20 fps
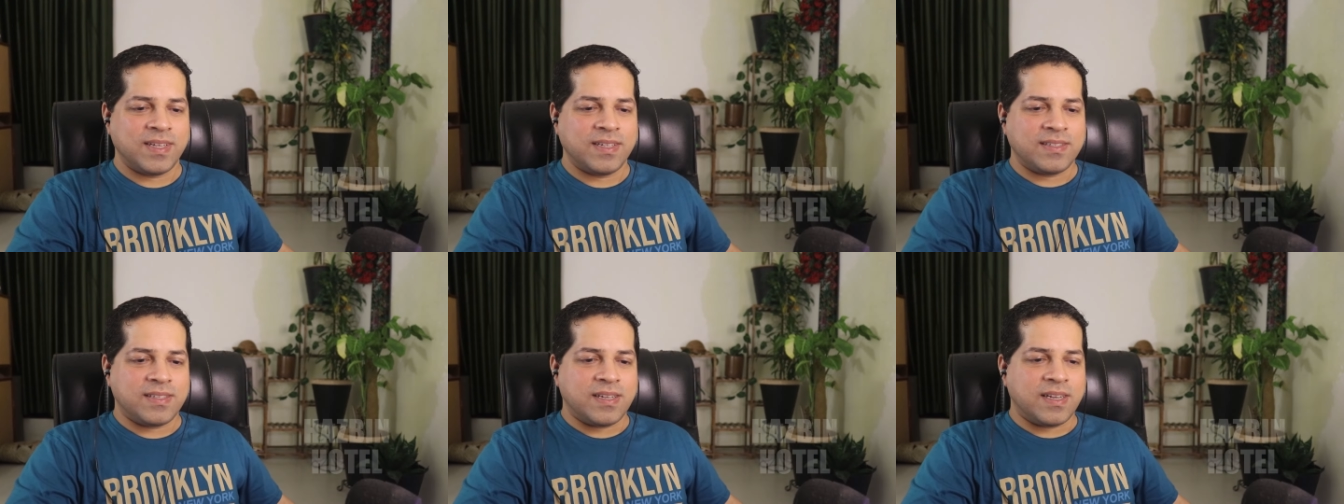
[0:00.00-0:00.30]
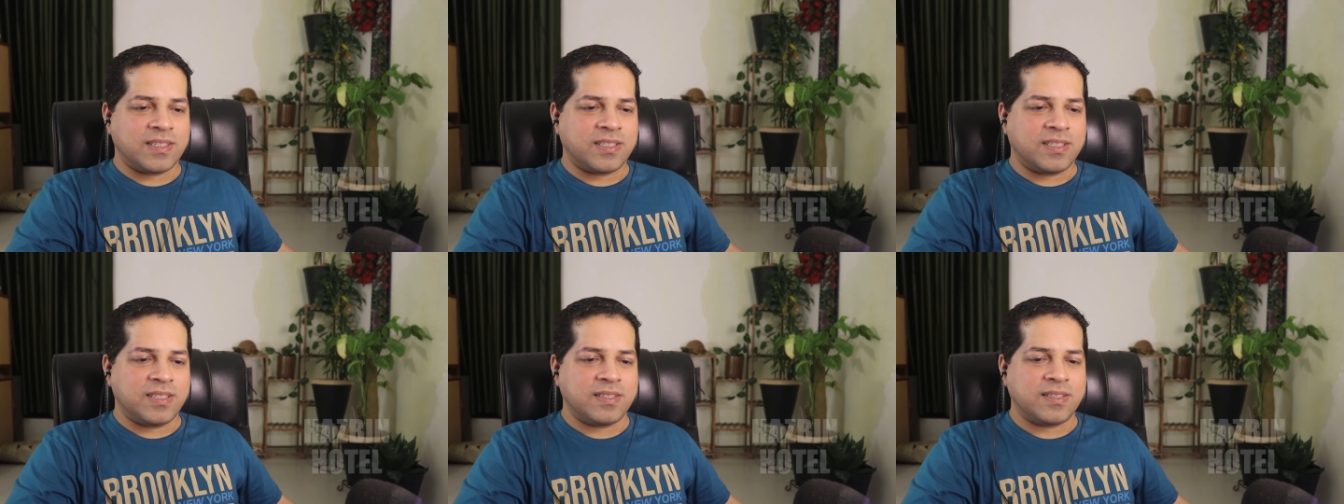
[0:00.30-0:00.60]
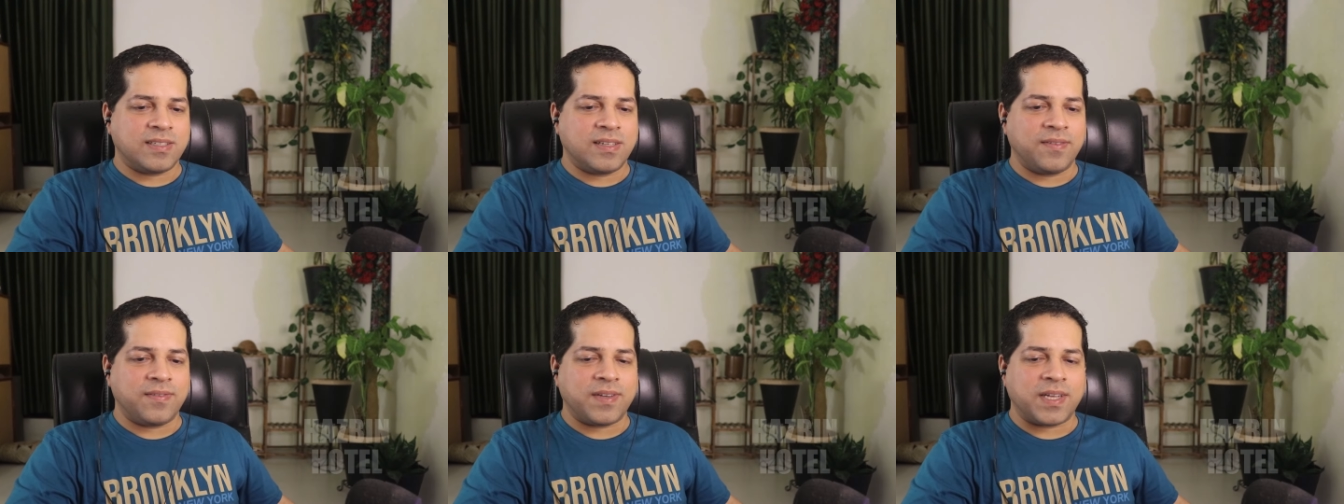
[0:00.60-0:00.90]
It's like
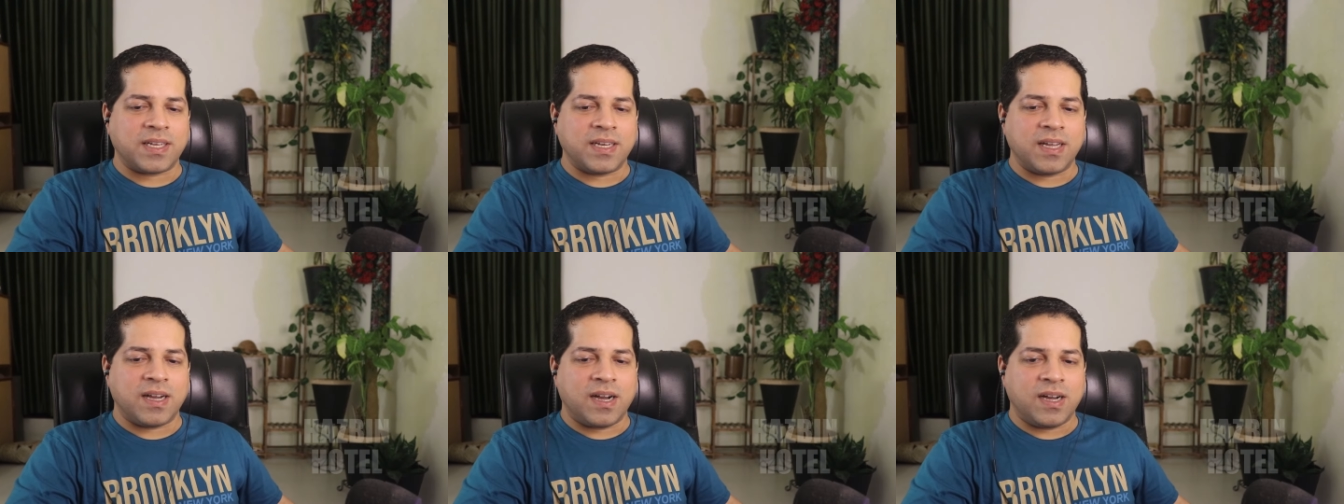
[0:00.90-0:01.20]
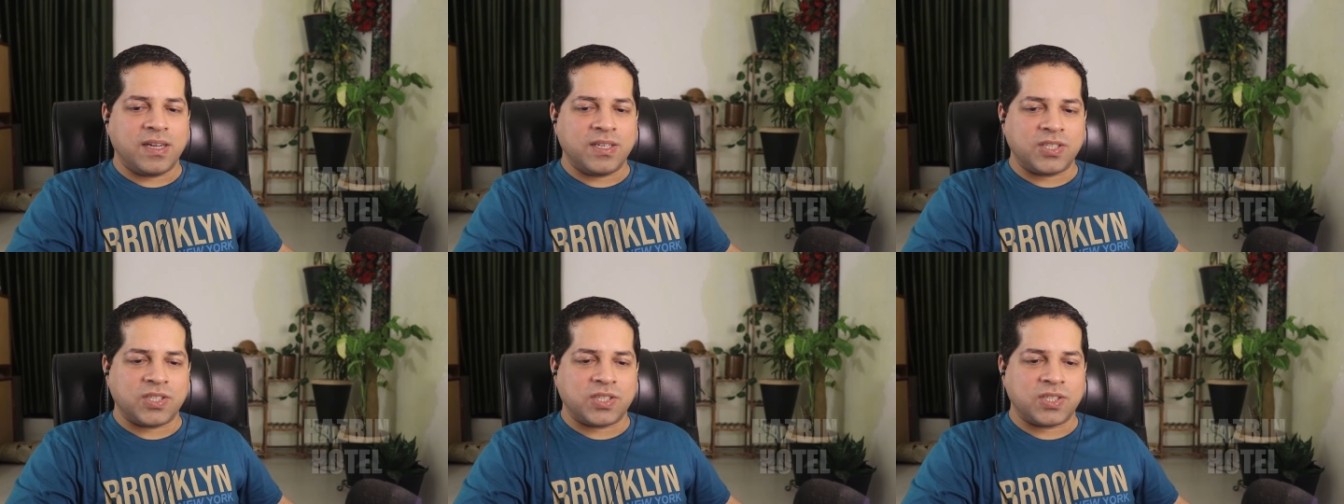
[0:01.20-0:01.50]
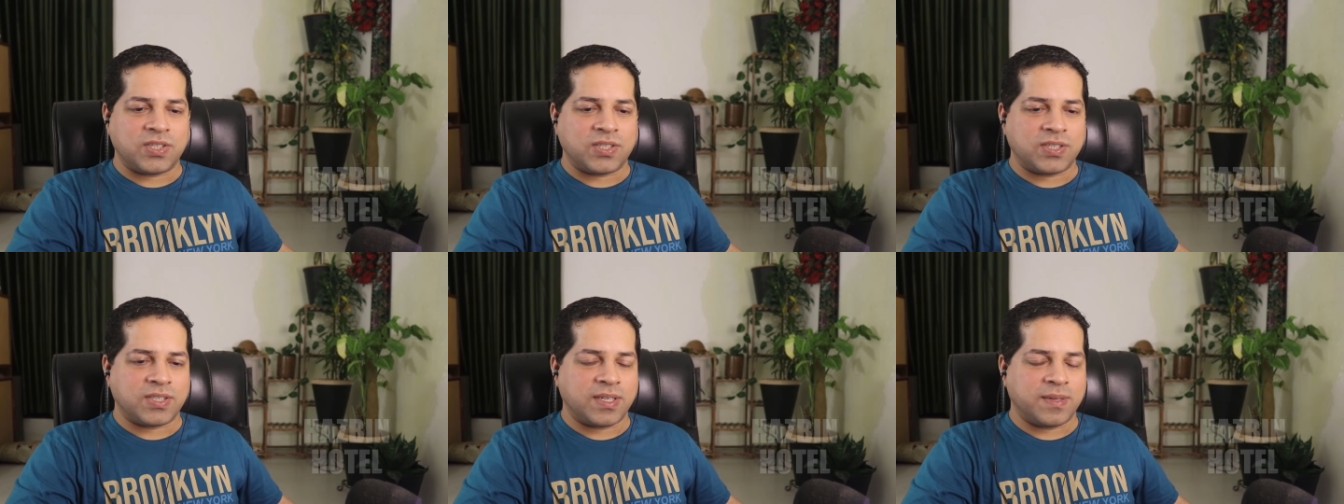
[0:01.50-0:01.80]
she's giving an
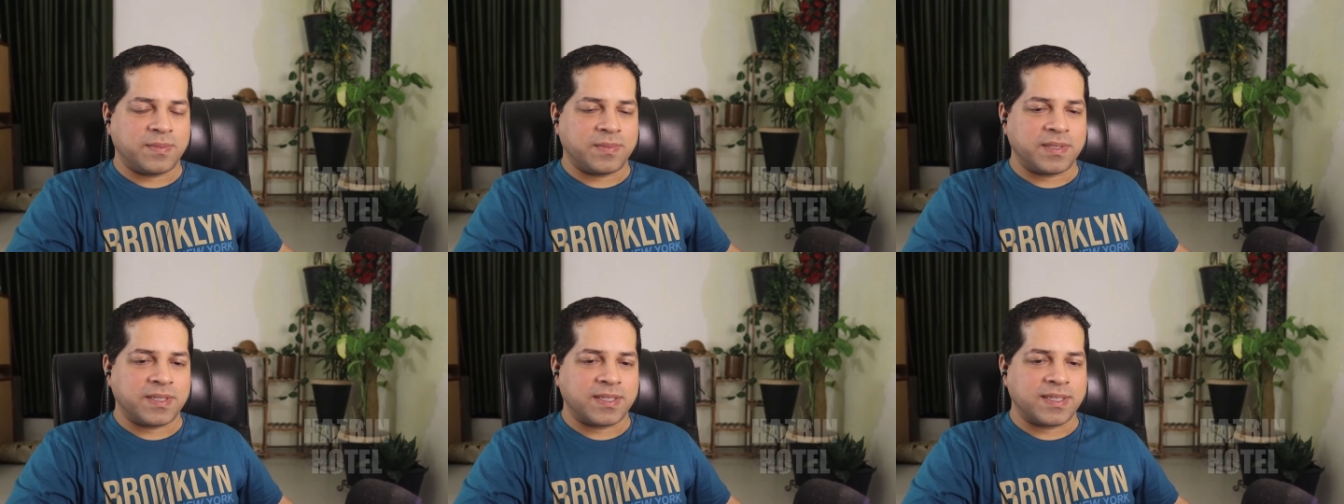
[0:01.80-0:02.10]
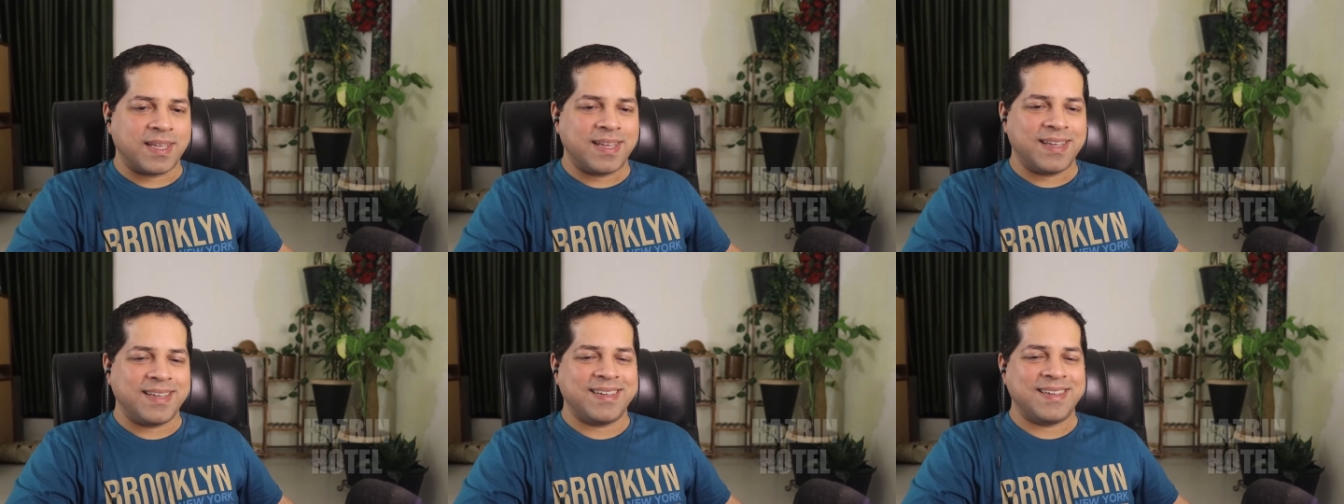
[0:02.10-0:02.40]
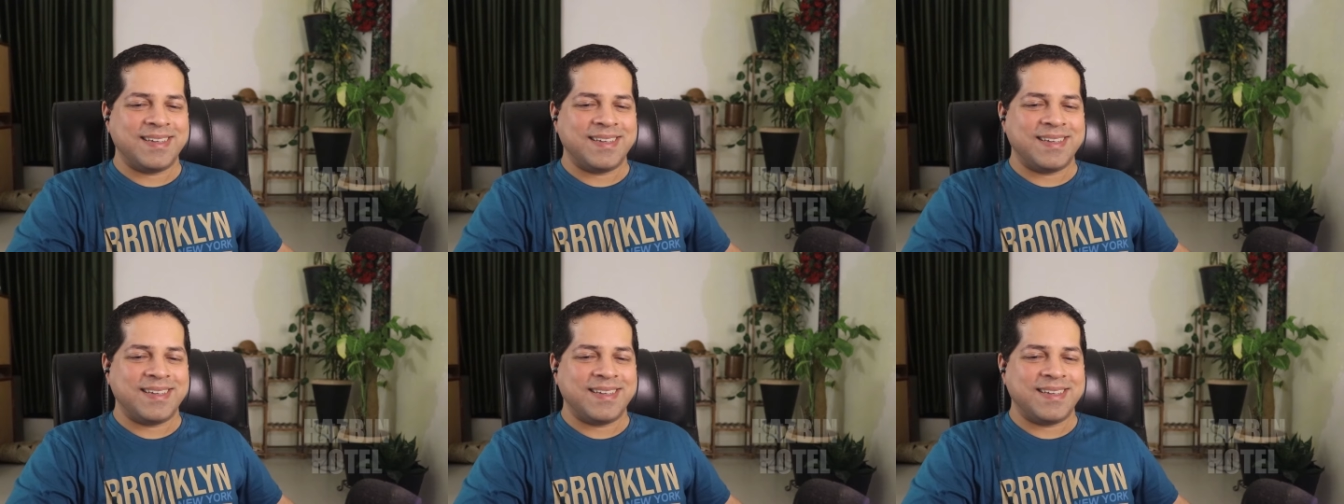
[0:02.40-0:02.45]
audition or something.